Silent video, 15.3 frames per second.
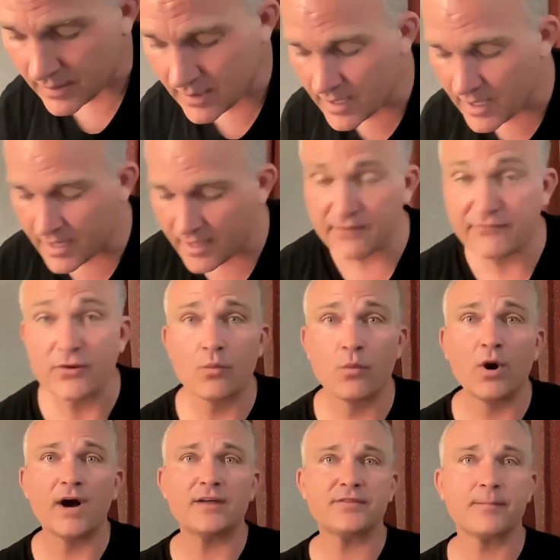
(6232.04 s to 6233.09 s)
Uh, if you
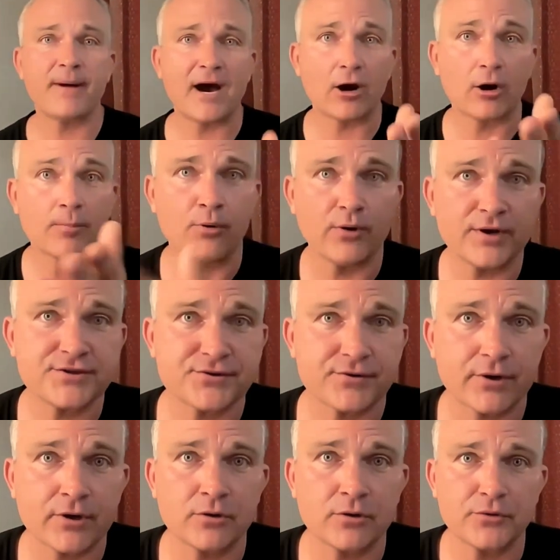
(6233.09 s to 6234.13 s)
want. The PowerPoints are
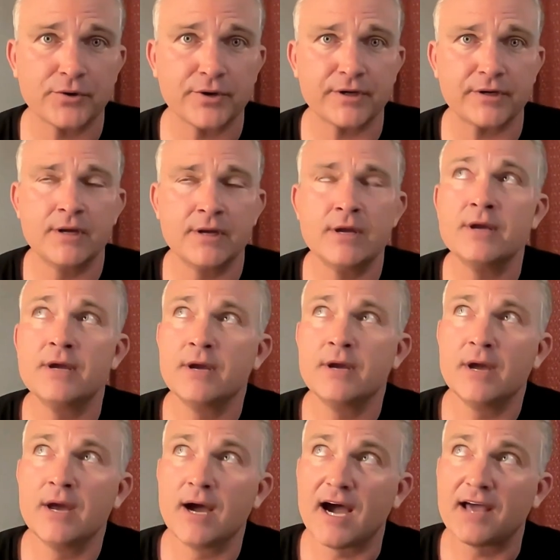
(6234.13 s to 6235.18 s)
included.
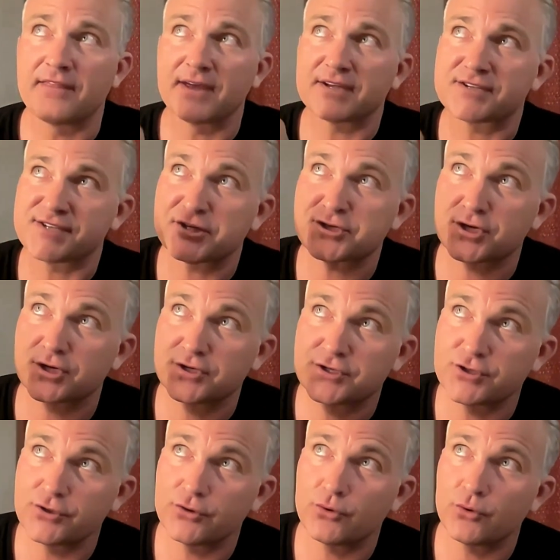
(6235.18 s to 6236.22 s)
I think session
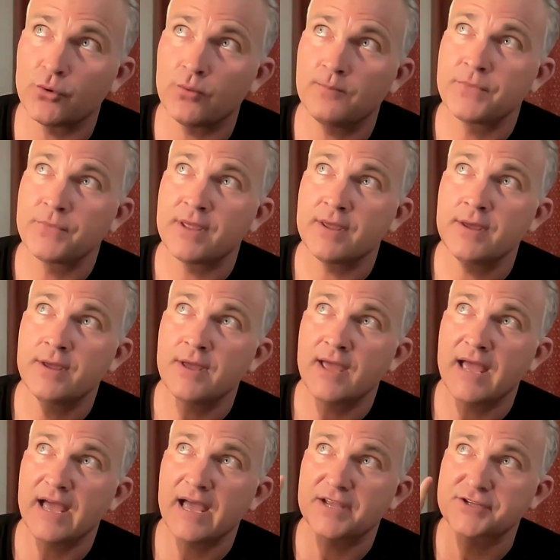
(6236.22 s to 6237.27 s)
two
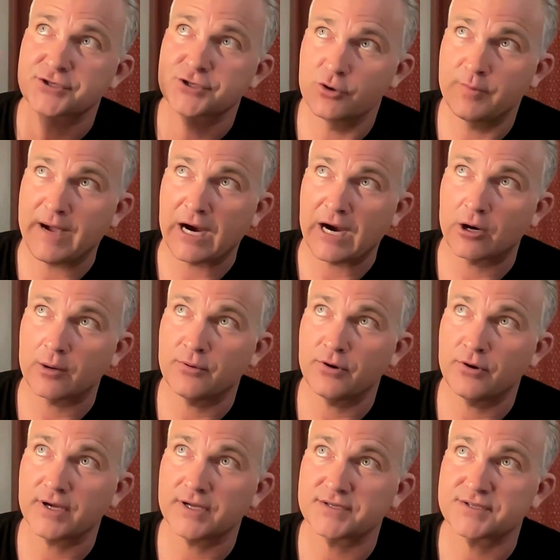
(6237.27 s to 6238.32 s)
has two
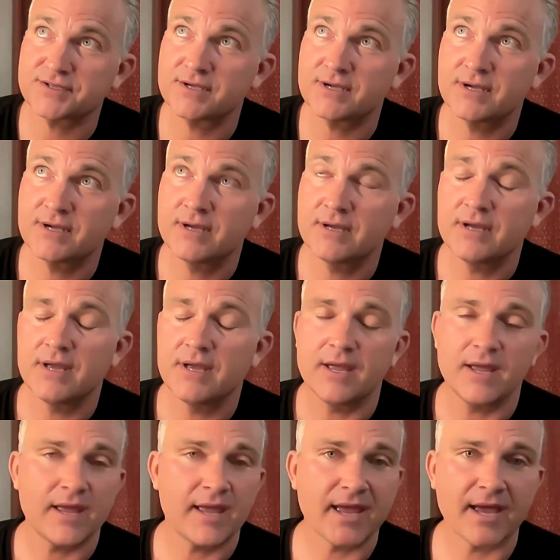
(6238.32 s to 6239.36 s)
PowerPoints.
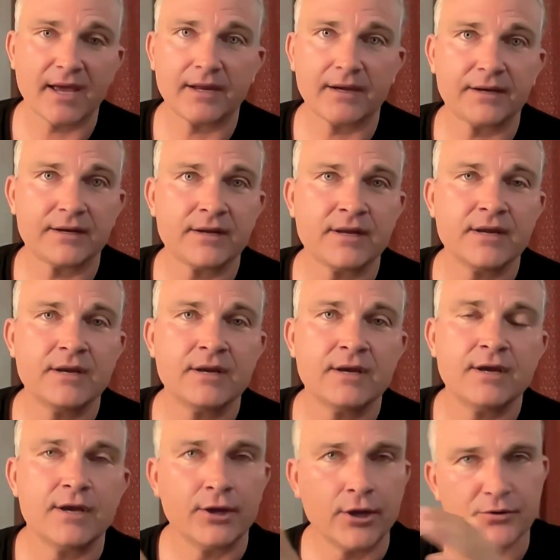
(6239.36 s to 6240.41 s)
And,
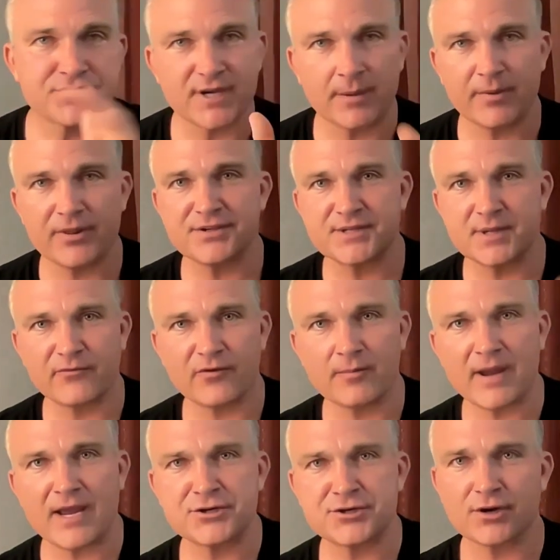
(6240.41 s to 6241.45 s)
you know, some of this
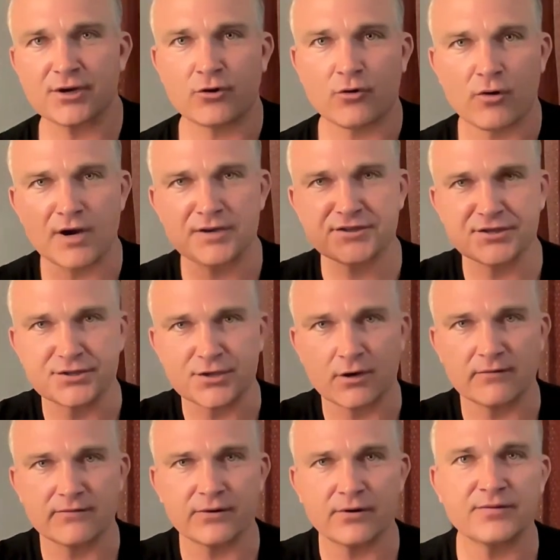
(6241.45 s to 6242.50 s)
information crosses
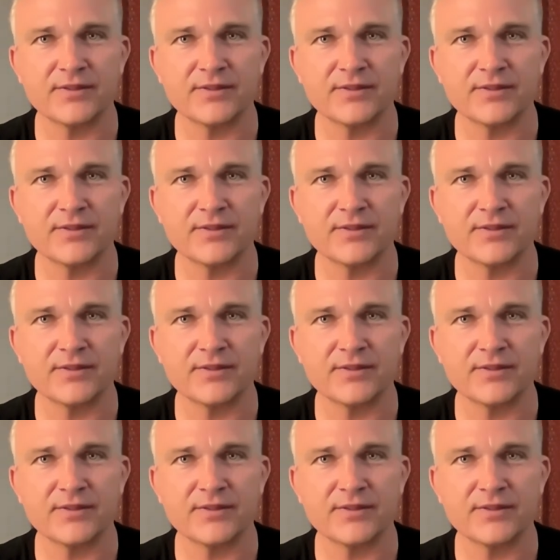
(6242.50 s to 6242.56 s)
over.